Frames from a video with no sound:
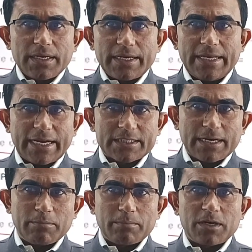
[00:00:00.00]

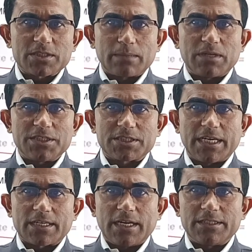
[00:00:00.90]
Elected members of the
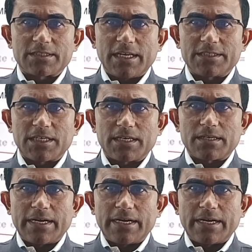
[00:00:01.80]
state legislature